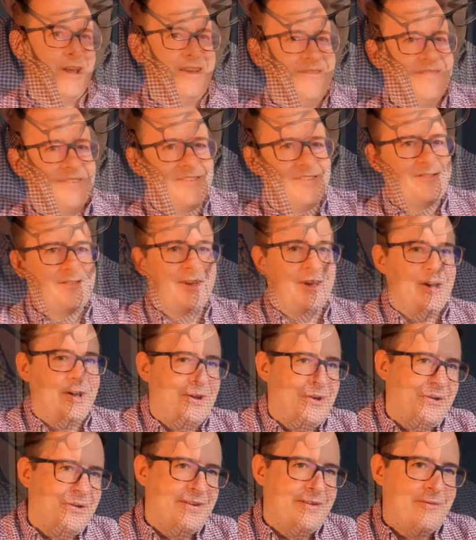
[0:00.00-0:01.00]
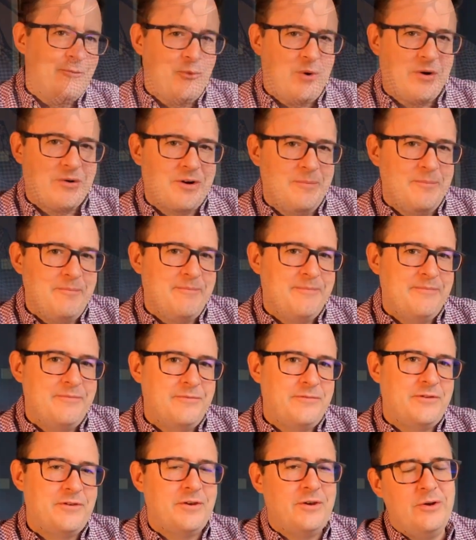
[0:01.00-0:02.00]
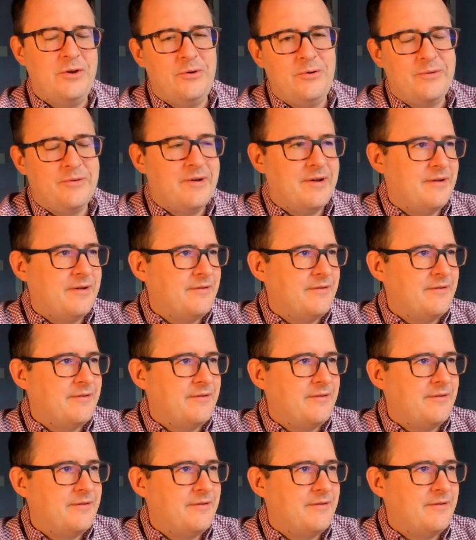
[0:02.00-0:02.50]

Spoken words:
So welcome to